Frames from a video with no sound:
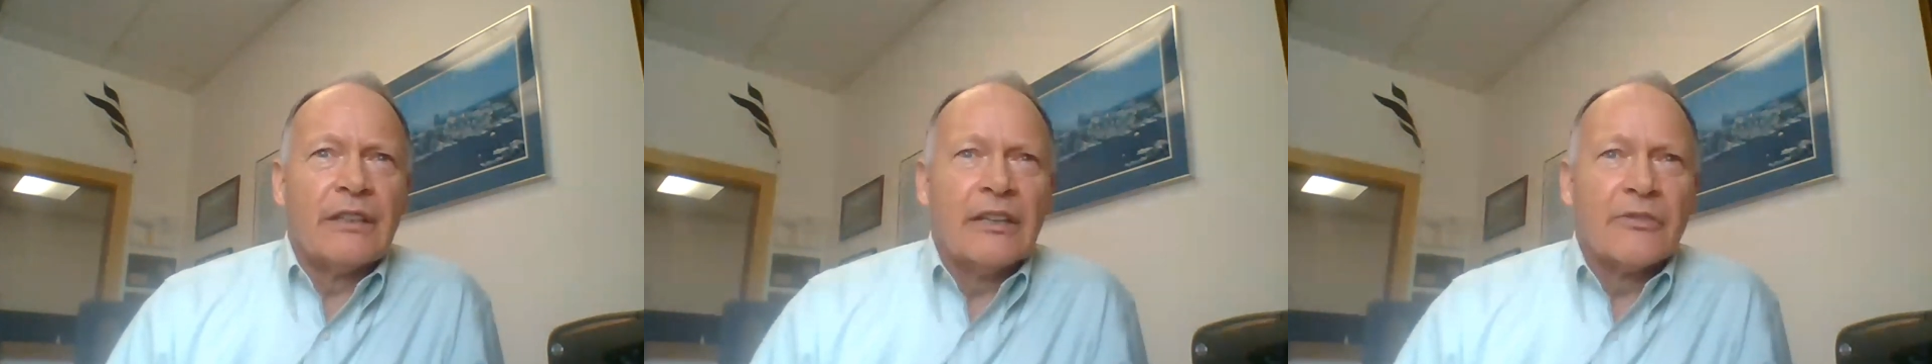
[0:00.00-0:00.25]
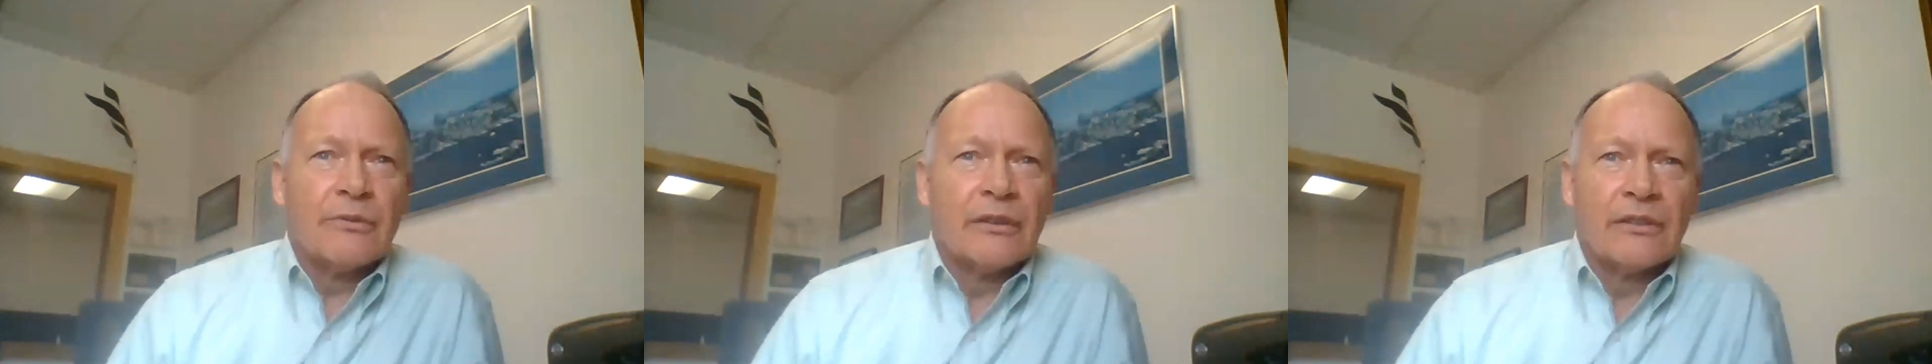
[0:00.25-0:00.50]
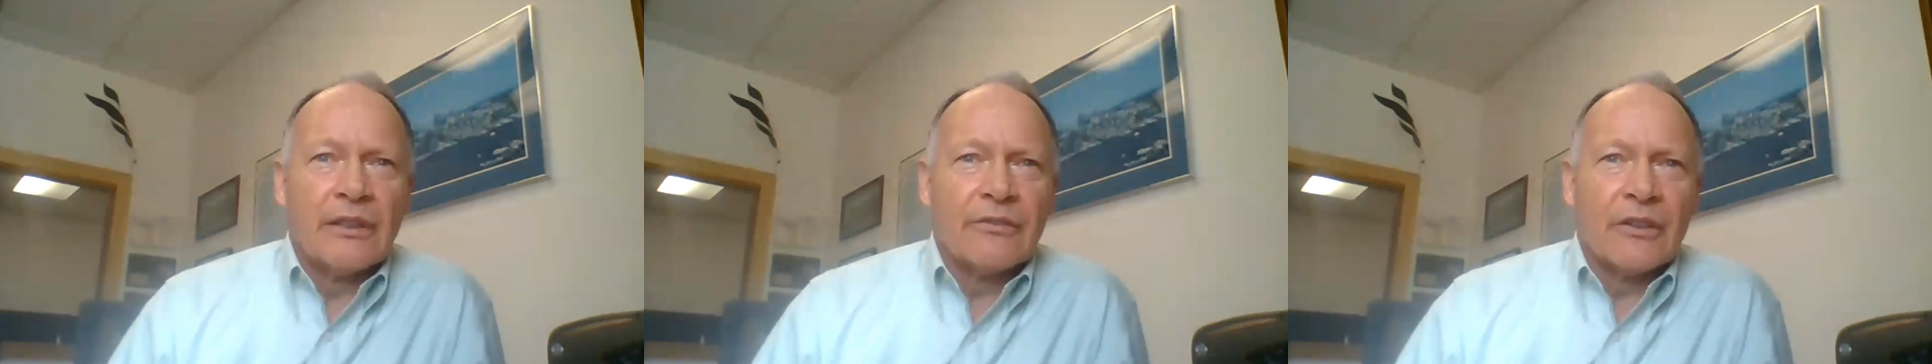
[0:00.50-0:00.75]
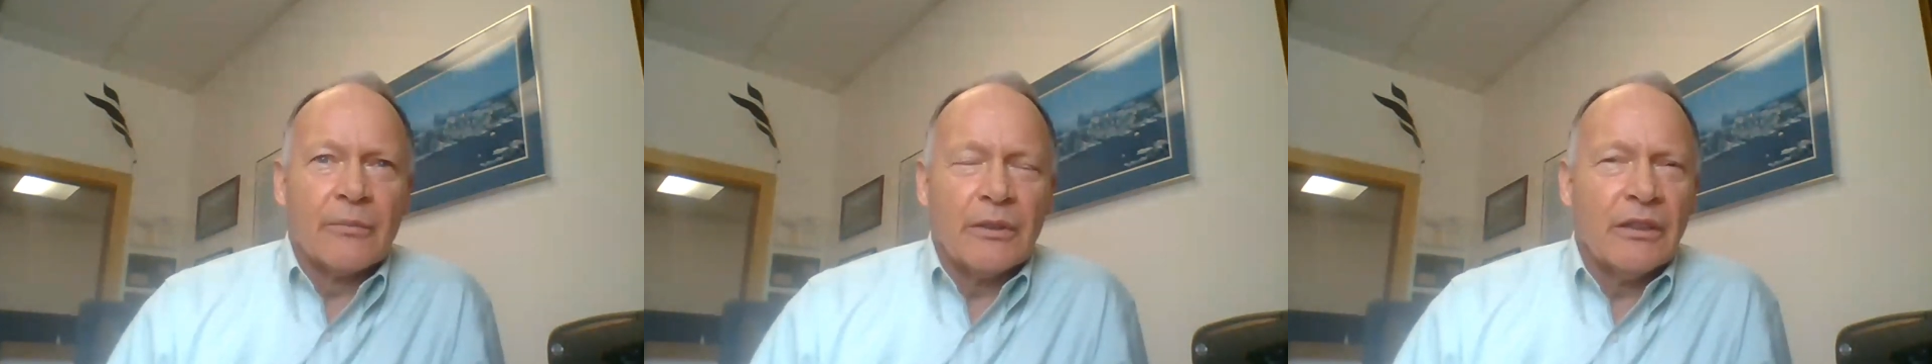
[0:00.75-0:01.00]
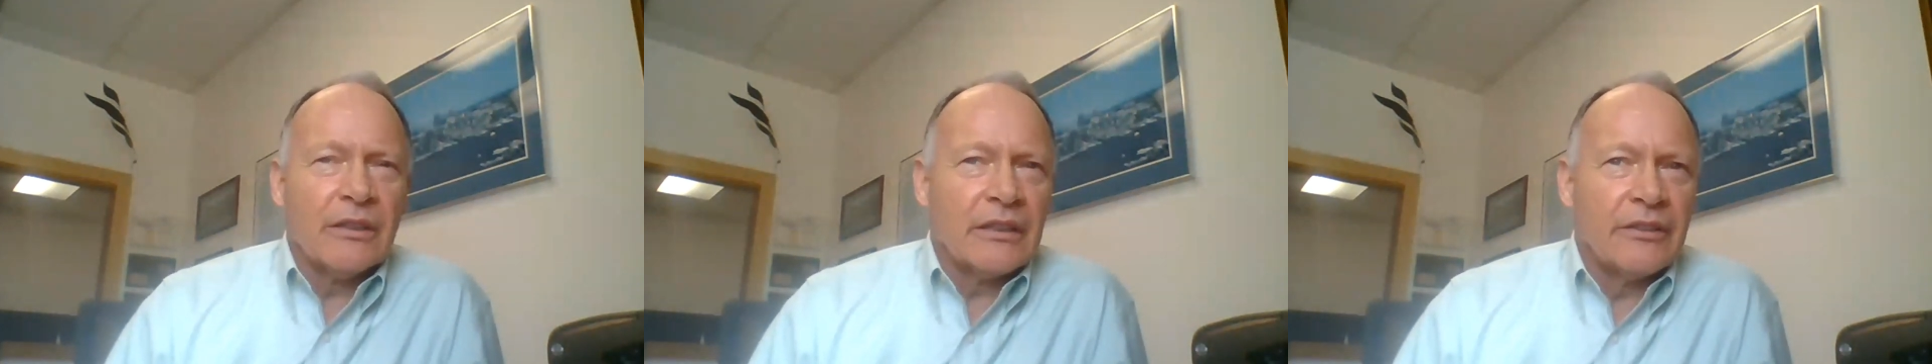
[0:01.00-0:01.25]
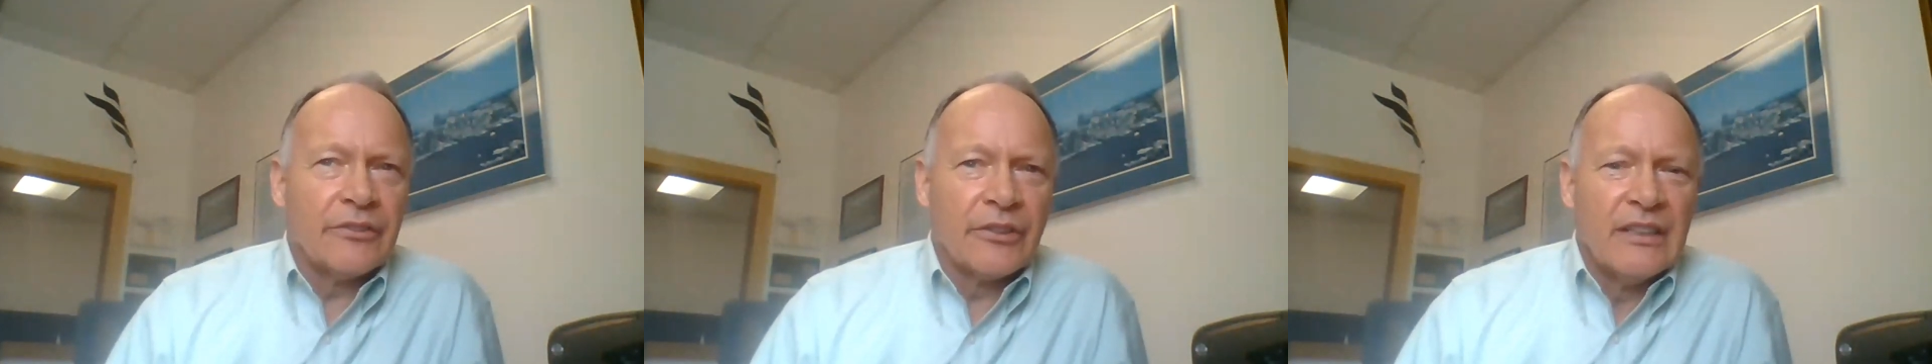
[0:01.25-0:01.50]
kids with different
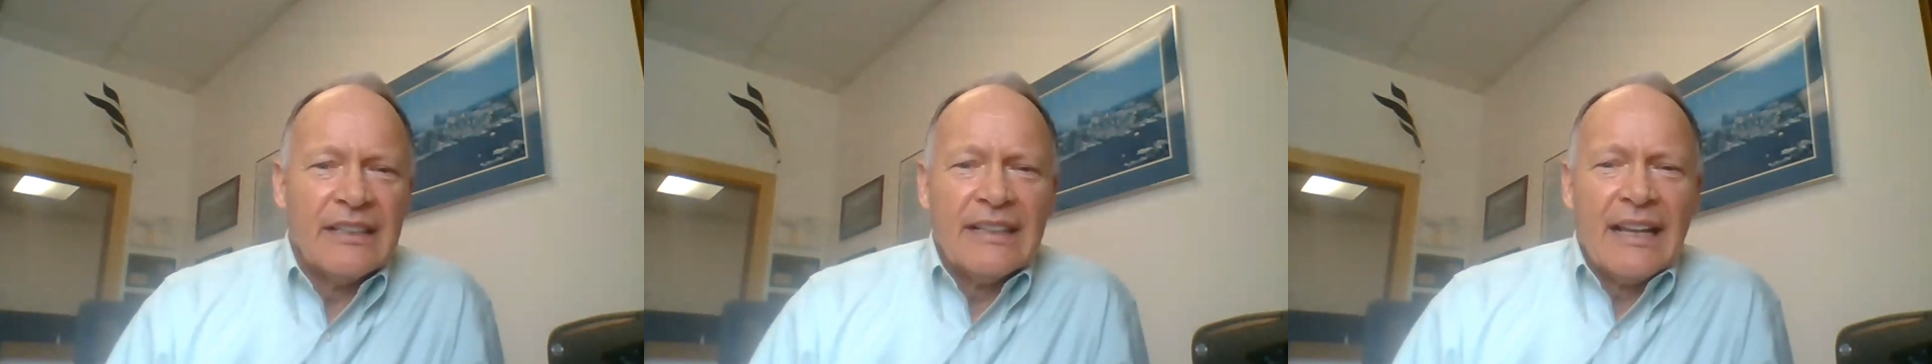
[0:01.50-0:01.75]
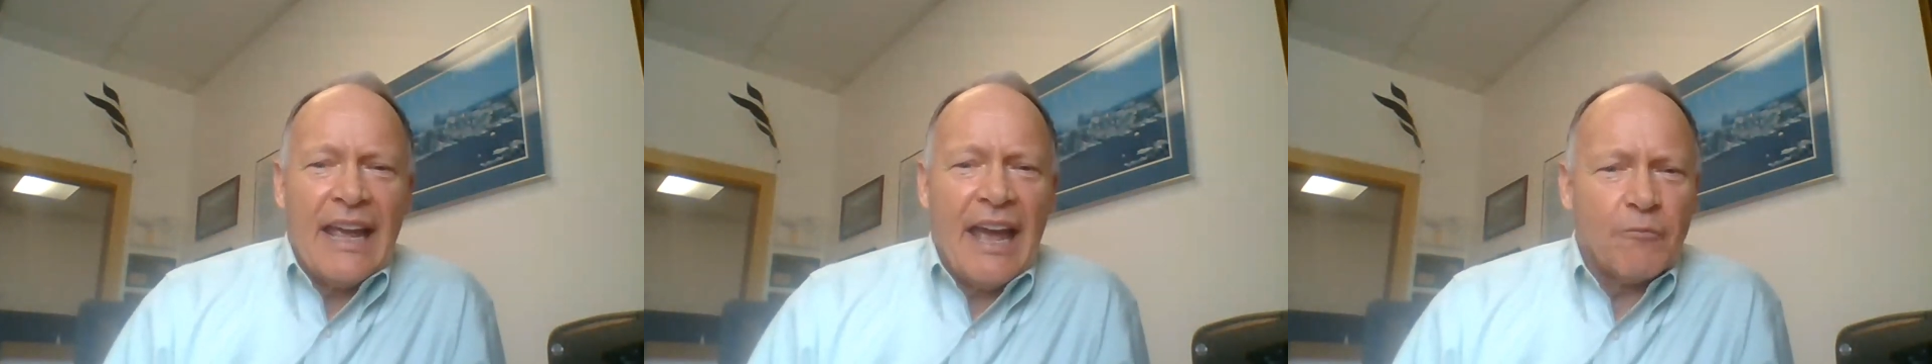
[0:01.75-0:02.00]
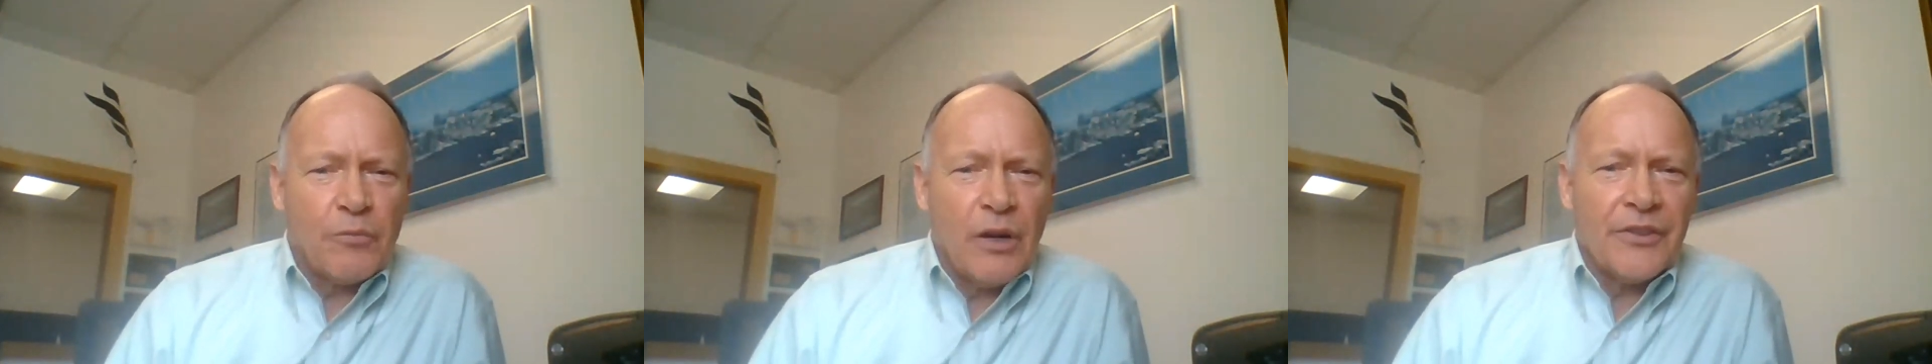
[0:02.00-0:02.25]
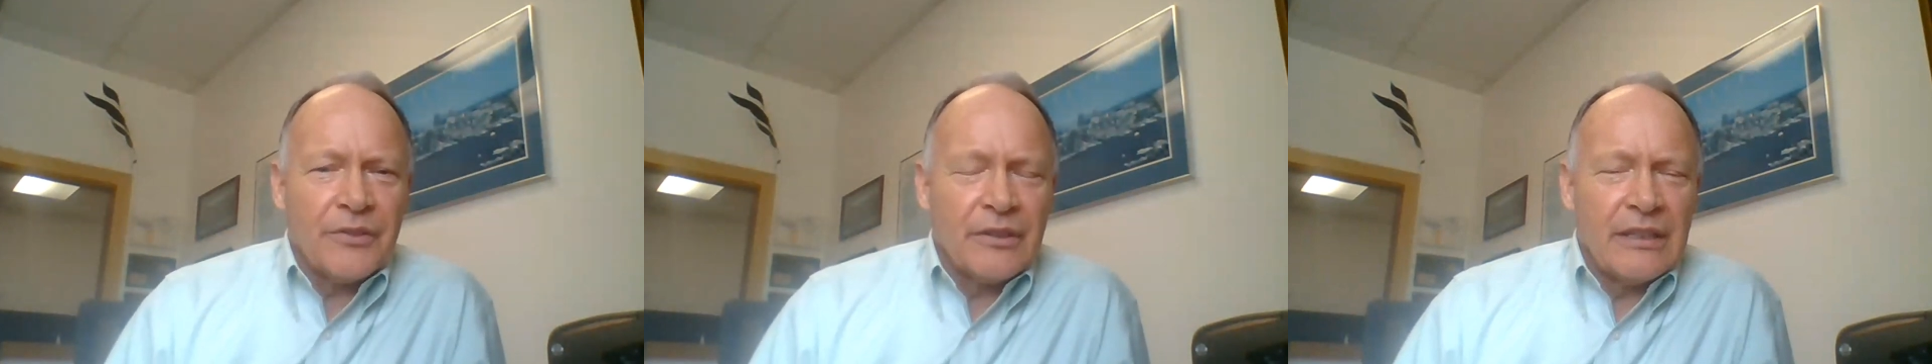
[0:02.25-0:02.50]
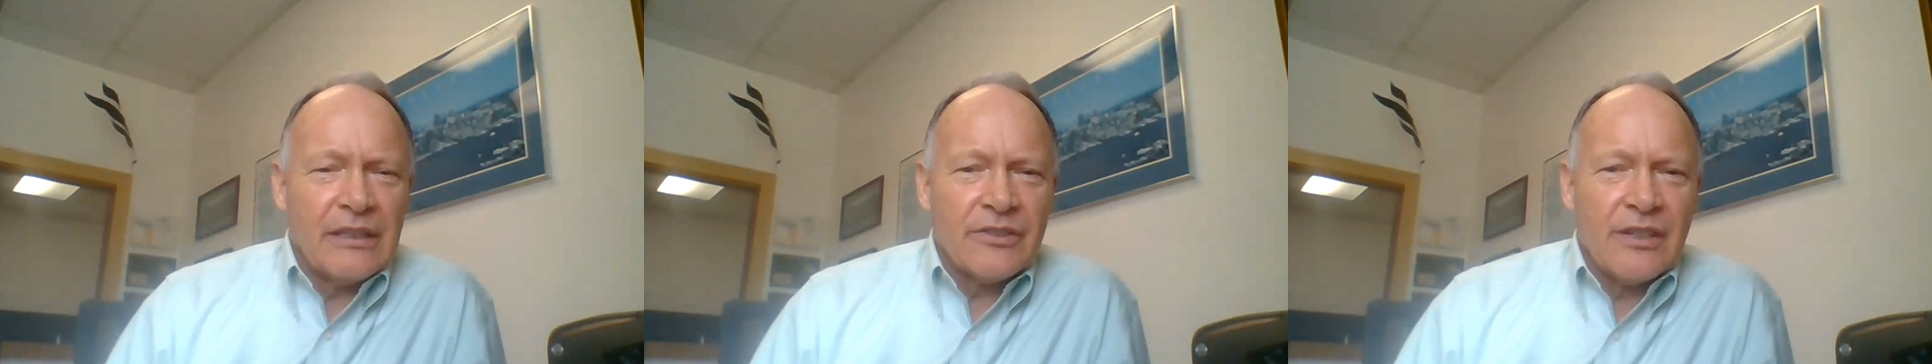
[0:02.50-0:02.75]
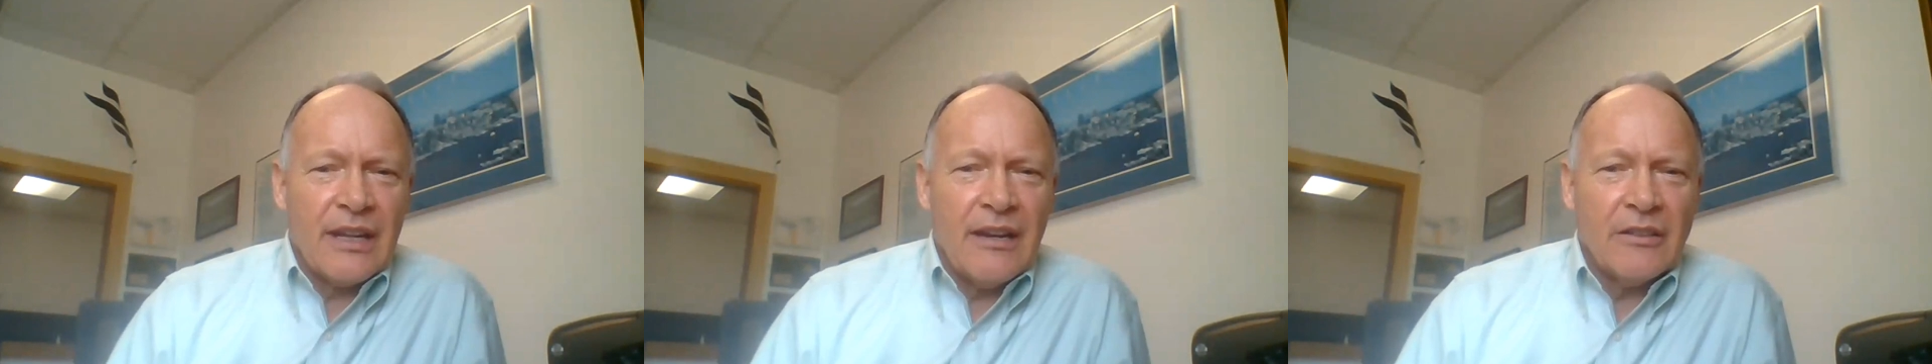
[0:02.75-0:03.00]
abilities have brought their
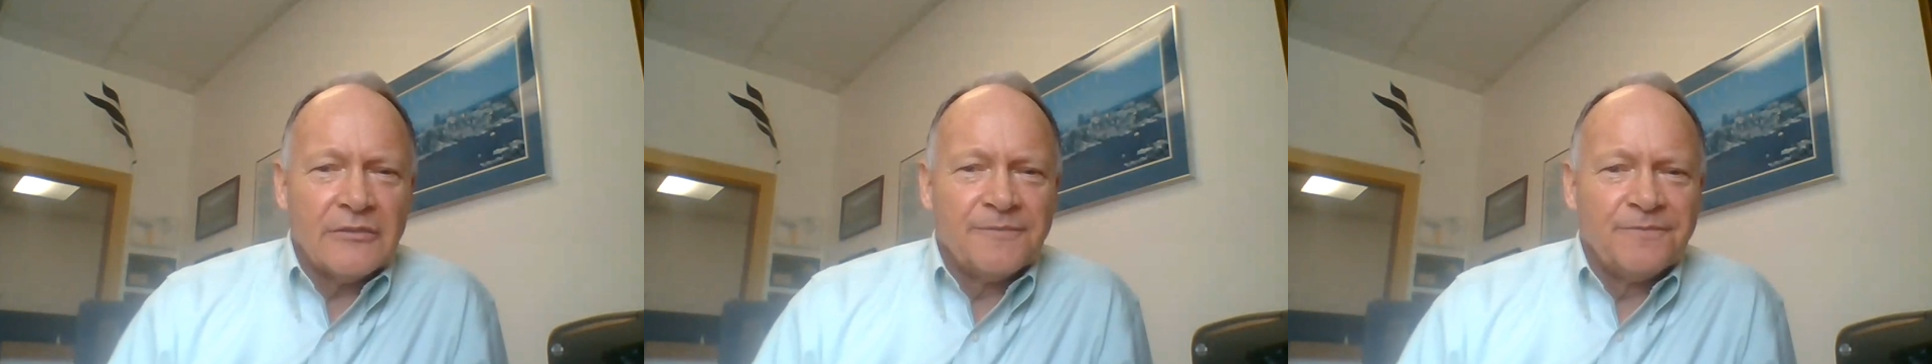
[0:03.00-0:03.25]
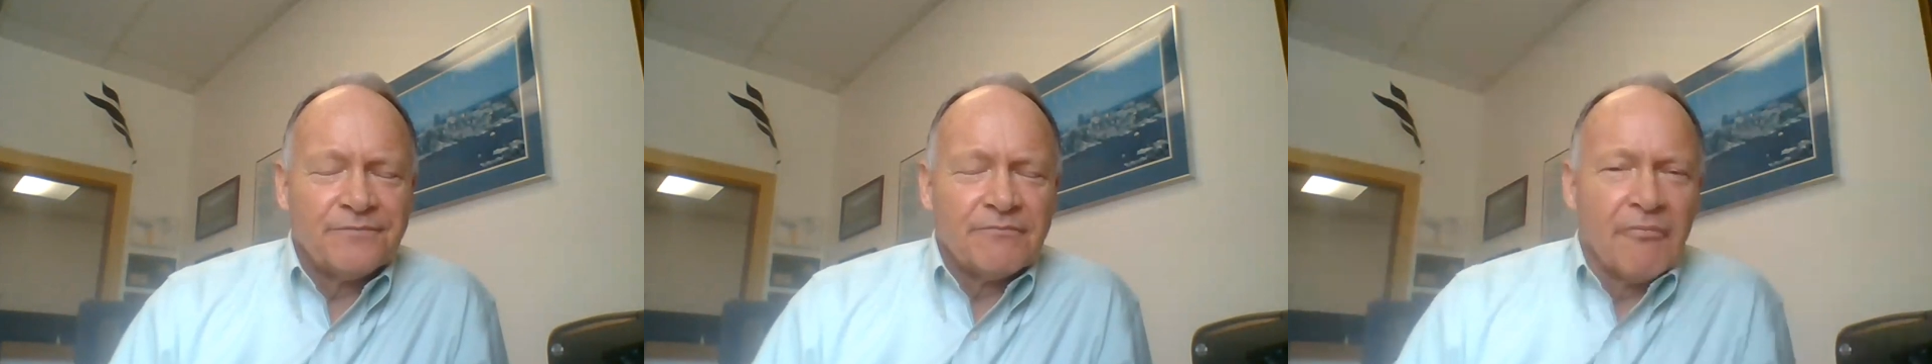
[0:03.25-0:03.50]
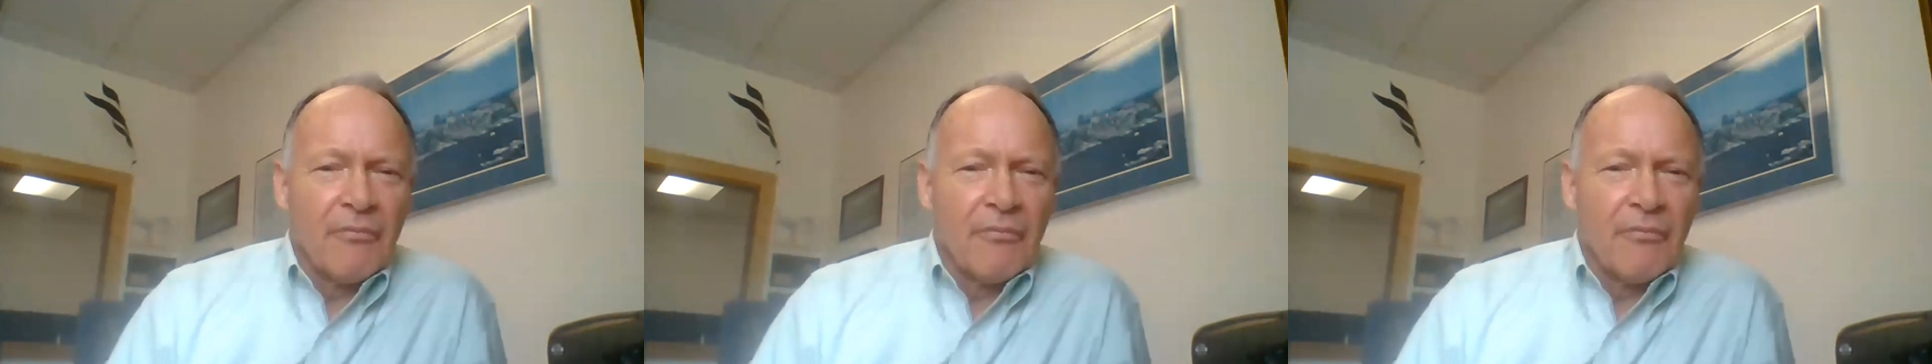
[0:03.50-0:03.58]
kids down